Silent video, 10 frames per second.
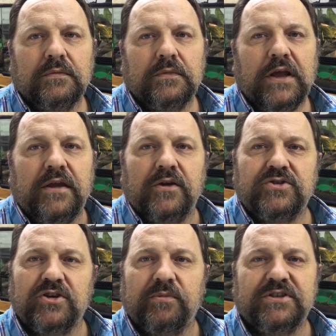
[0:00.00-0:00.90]
Hey
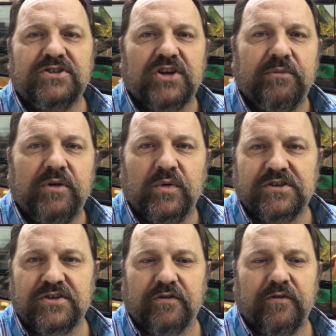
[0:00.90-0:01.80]
YouTube, it's JP
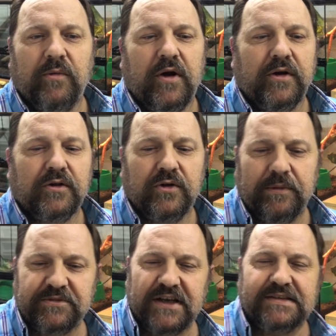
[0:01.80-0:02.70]
Wittstock from Oracle
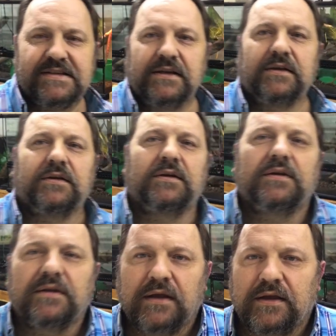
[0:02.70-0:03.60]
Reptiles.
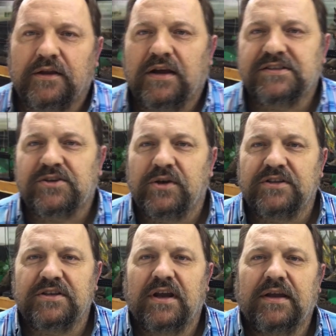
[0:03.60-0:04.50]
How you guys doing
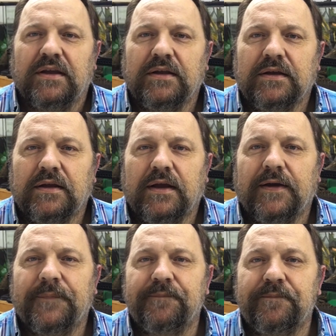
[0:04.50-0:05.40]
today?
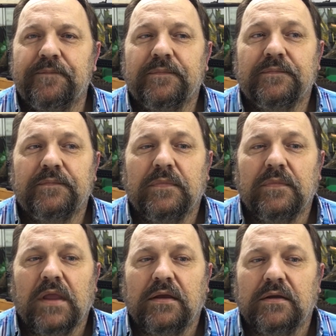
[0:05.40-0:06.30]

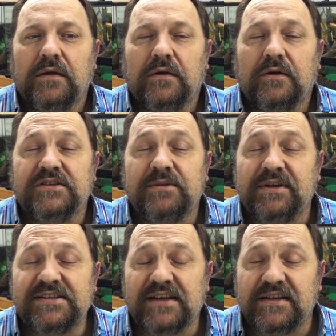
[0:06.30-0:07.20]
Got some
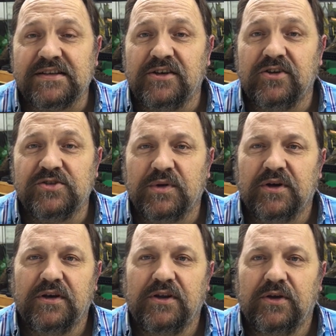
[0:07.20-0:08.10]
exciting news. We've got
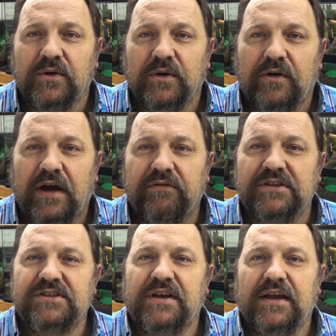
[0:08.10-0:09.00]
a new arrival
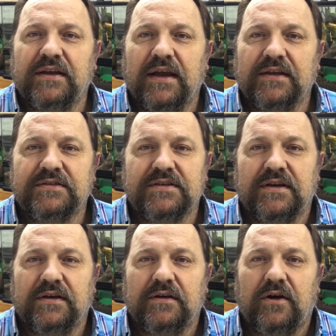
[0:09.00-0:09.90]
today at
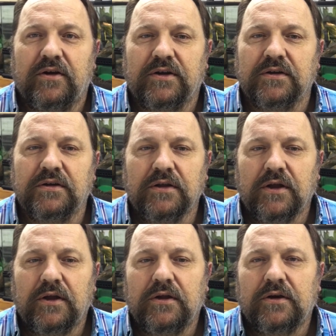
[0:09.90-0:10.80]
Oracle.
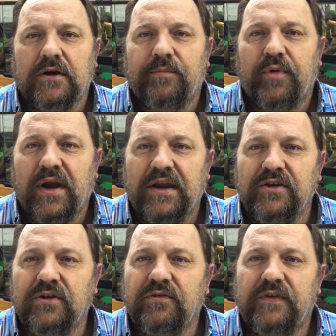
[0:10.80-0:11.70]
Got a brand
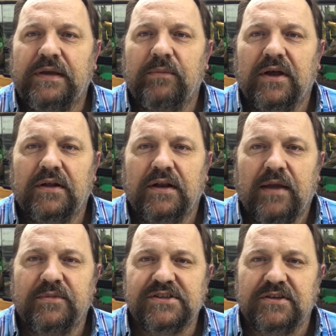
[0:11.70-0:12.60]
new female
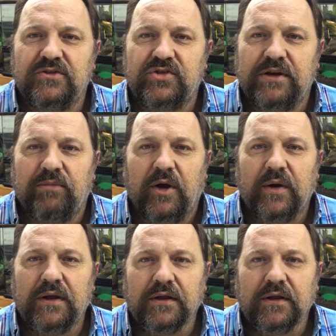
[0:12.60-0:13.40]
Amazon Tree Boa.